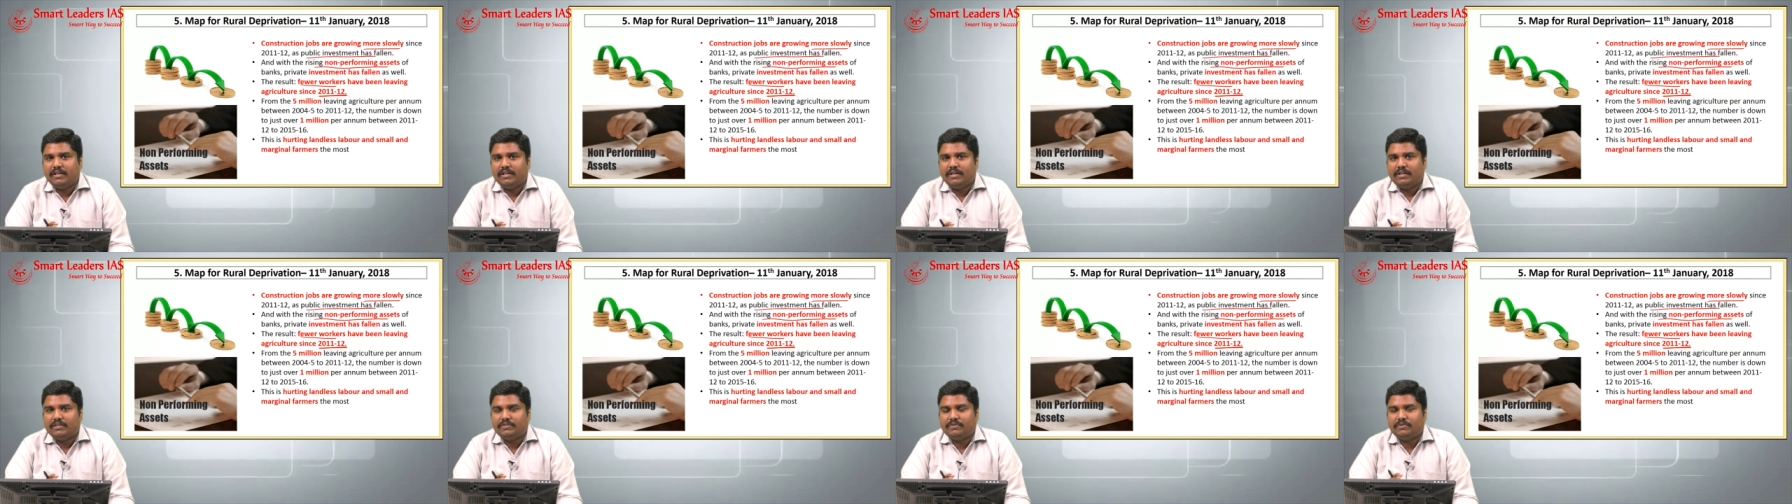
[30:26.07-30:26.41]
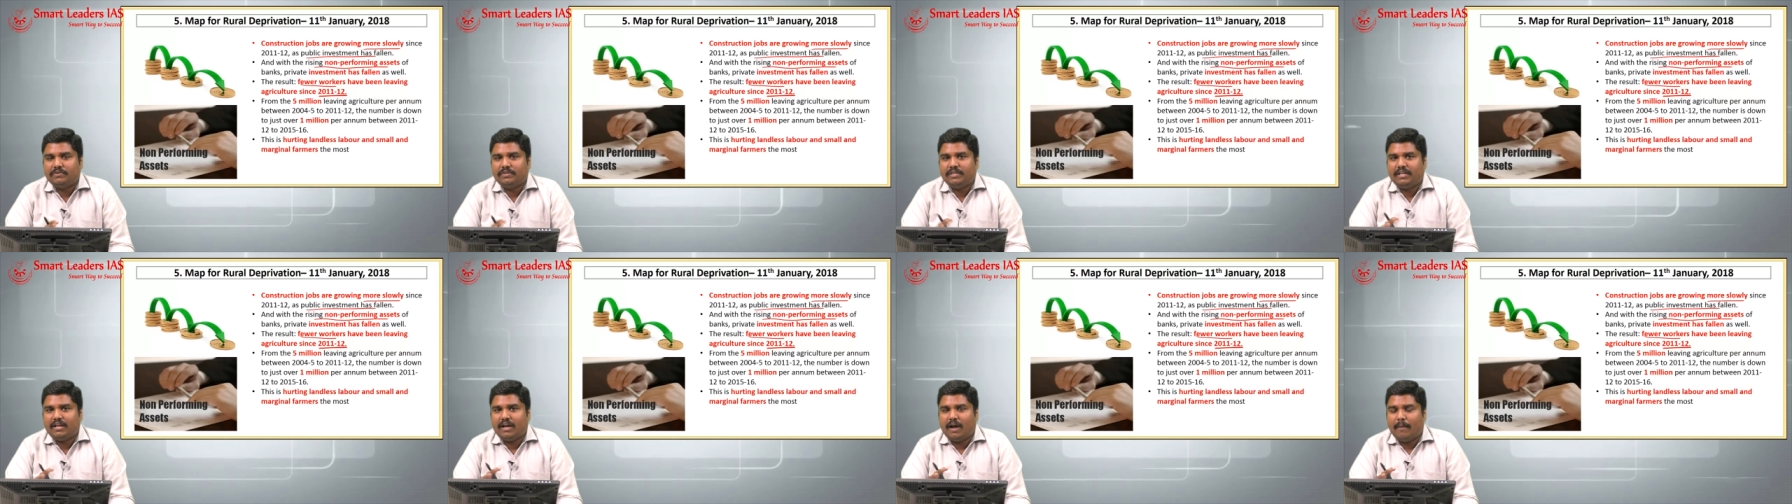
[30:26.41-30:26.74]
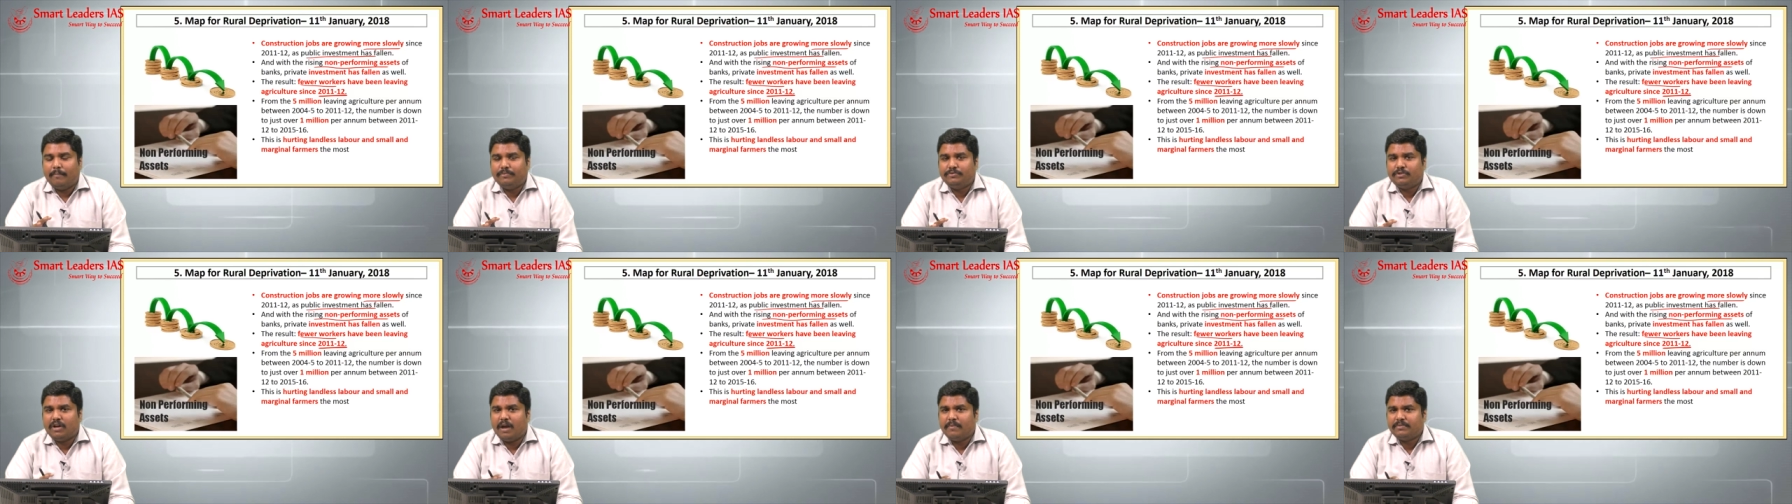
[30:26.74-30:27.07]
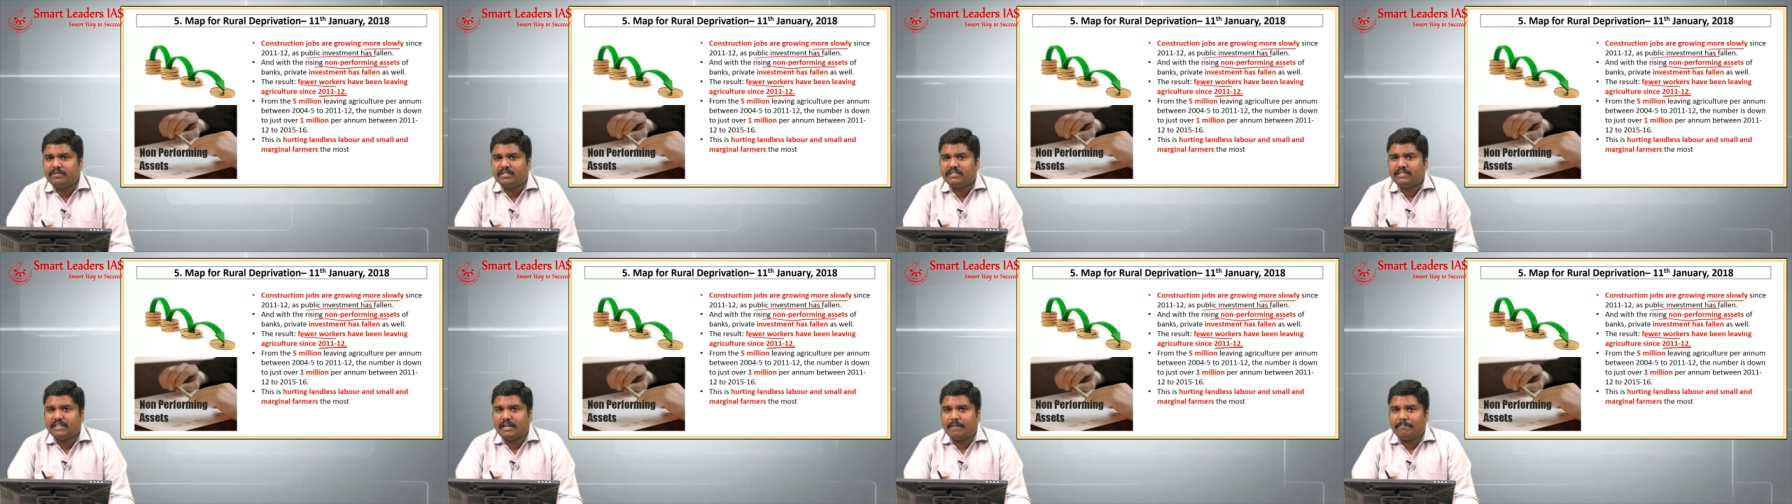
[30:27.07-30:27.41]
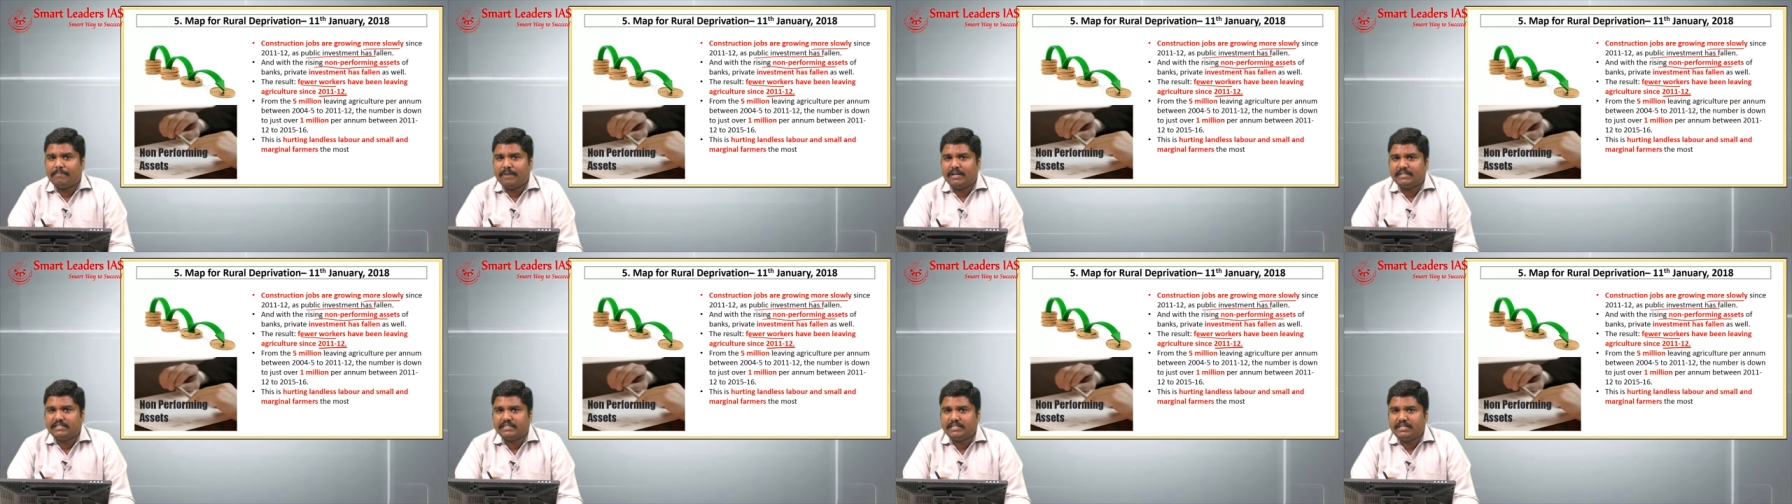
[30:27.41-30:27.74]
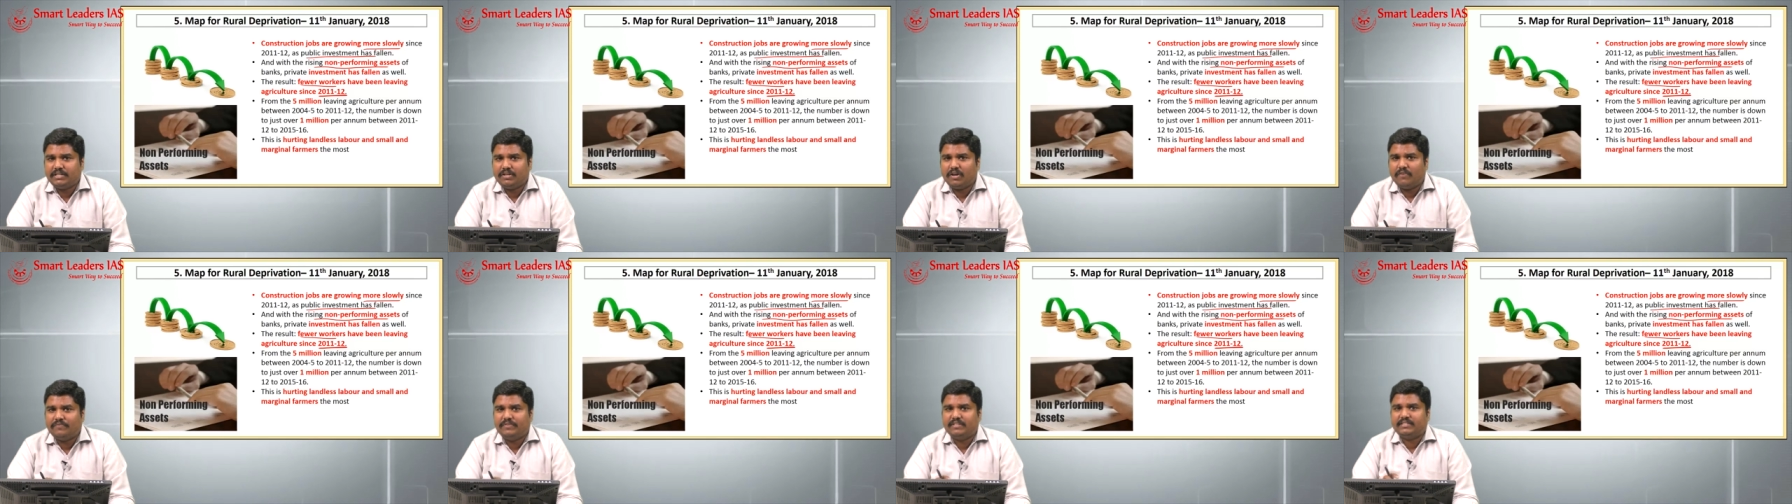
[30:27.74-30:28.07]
So the absorption capacity of